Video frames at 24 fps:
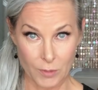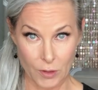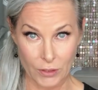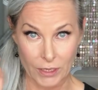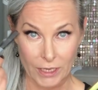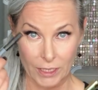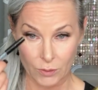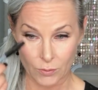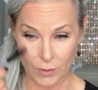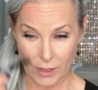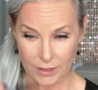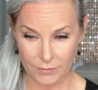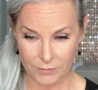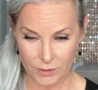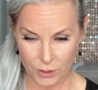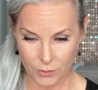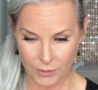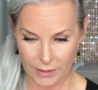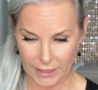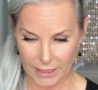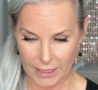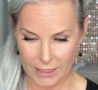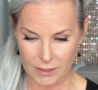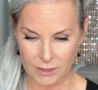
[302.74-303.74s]
Monique way of
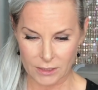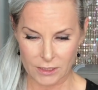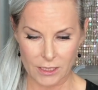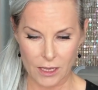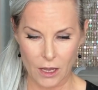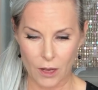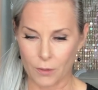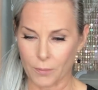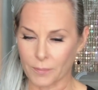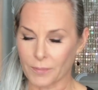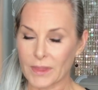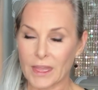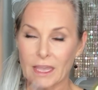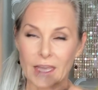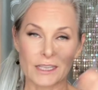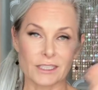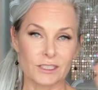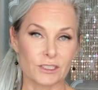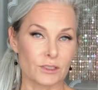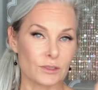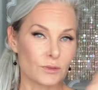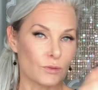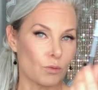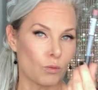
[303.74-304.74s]
doing it. So
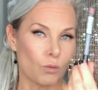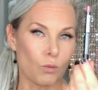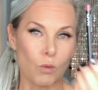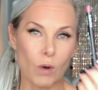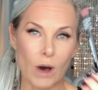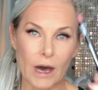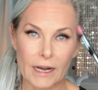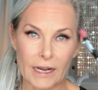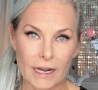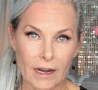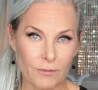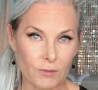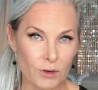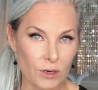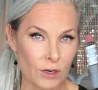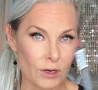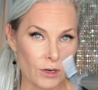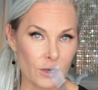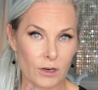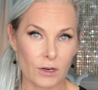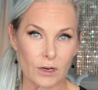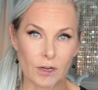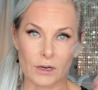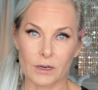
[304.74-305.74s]

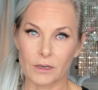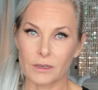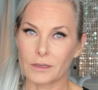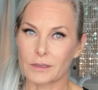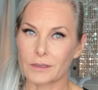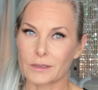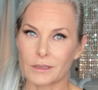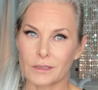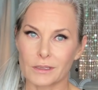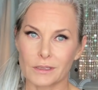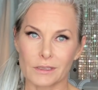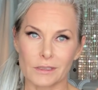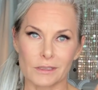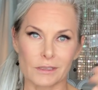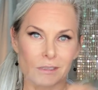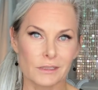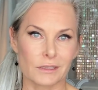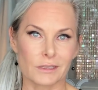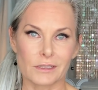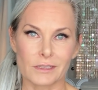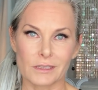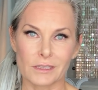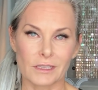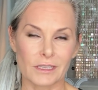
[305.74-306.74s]
whatever
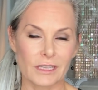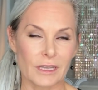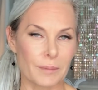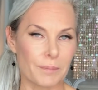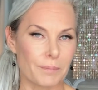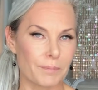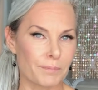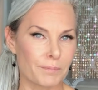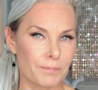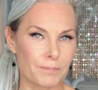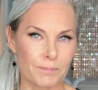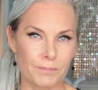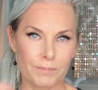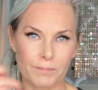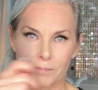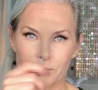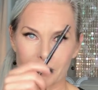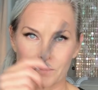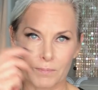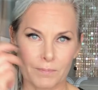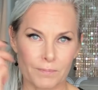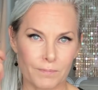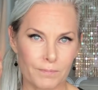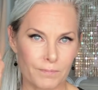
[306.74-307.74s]
lip
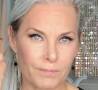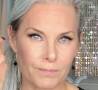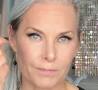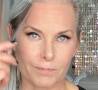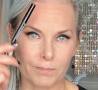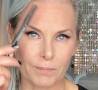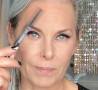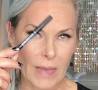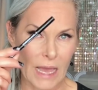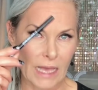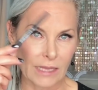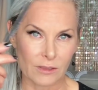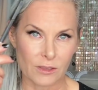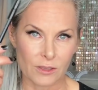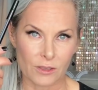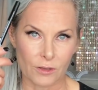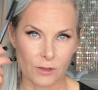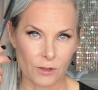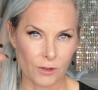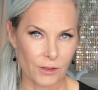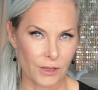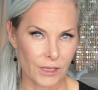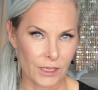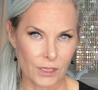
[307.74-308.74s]

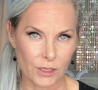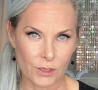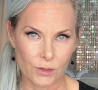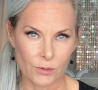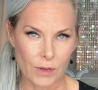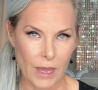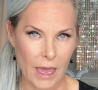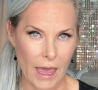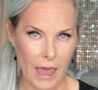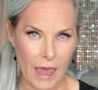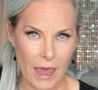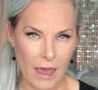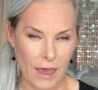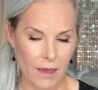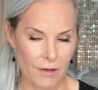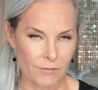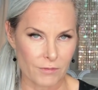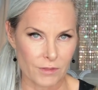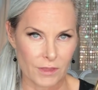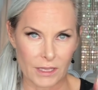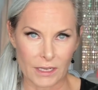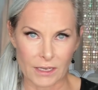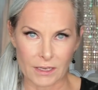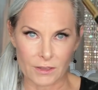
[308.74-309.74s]
pencil that you
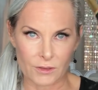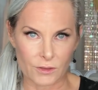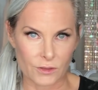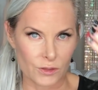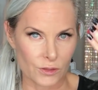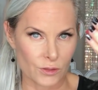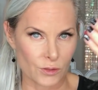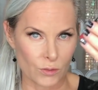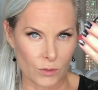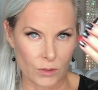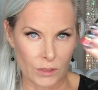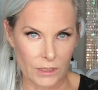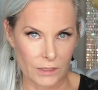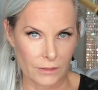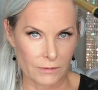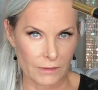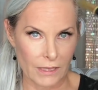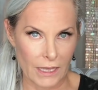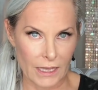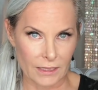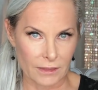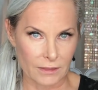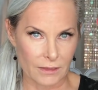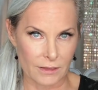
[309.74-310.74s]
have that is sort of
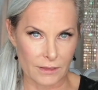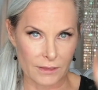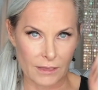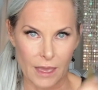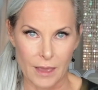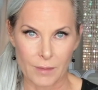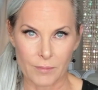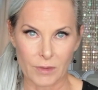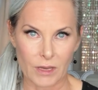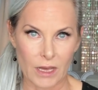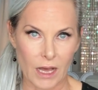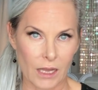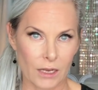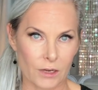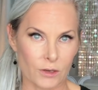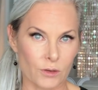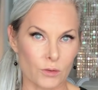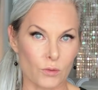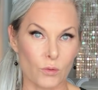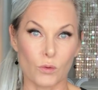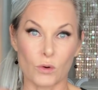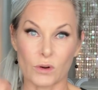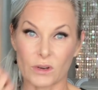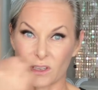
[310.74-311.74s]
like the same
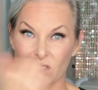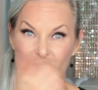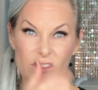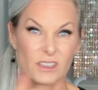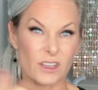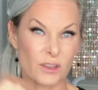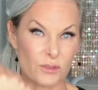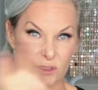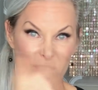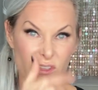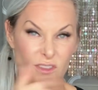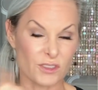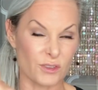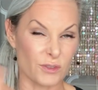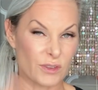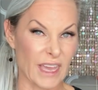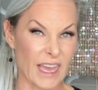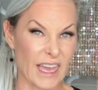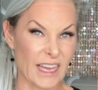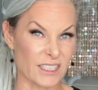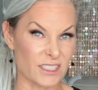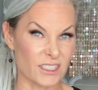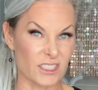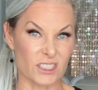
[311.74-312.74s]
color or as close as you
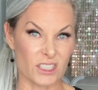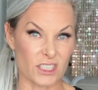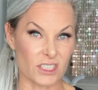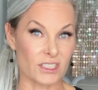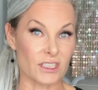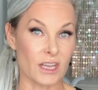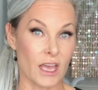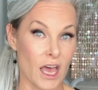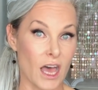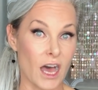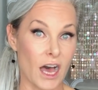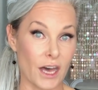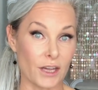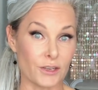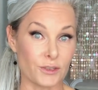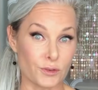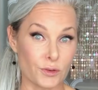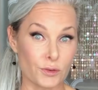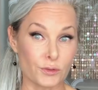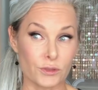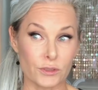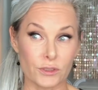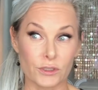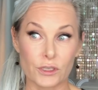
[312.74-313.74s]
can to just a
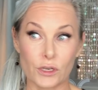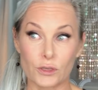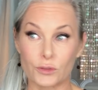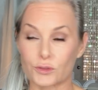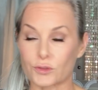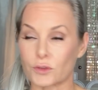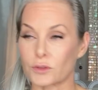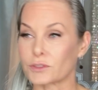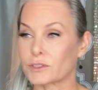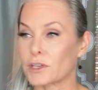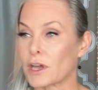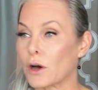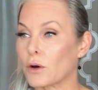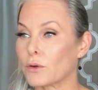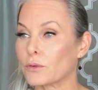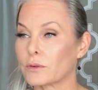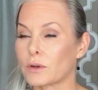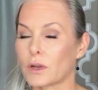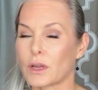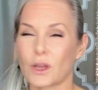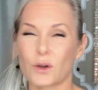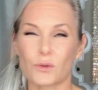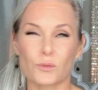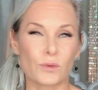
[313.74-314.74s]
neutral tone,
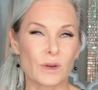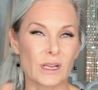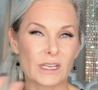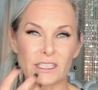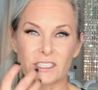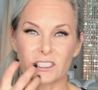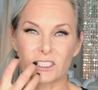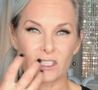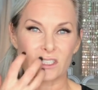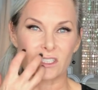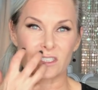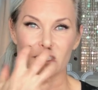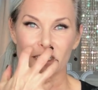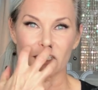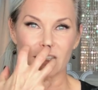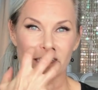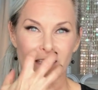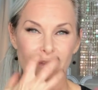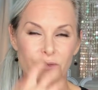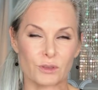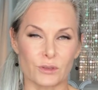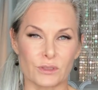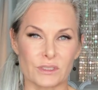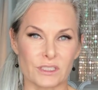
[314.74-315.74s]
really just to
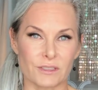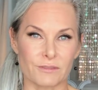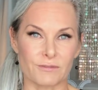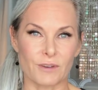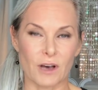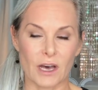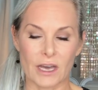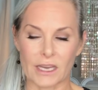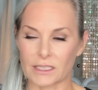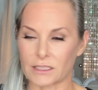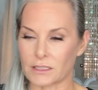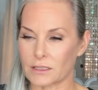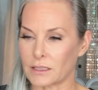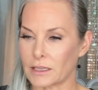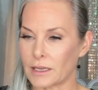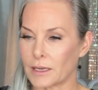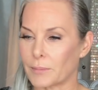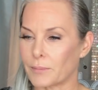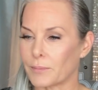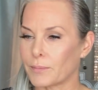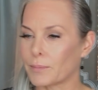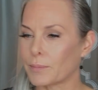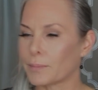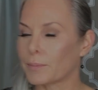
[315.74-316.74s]
give you a defined lip.